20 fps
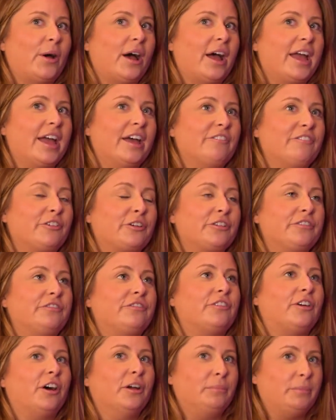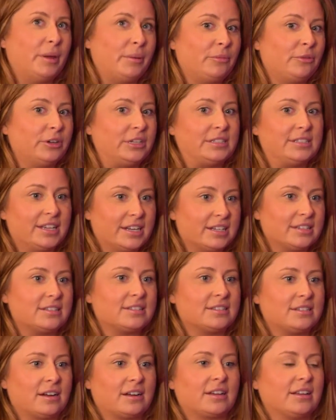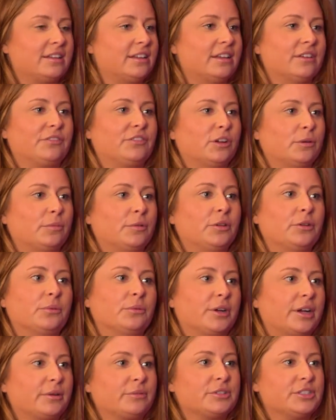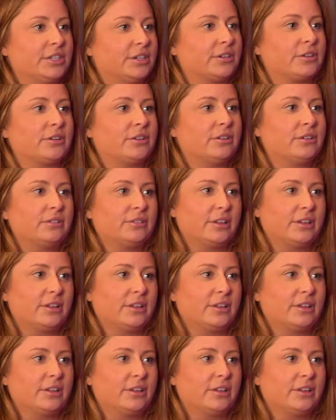I have very fond memories getting stuck at DFW when I was younger.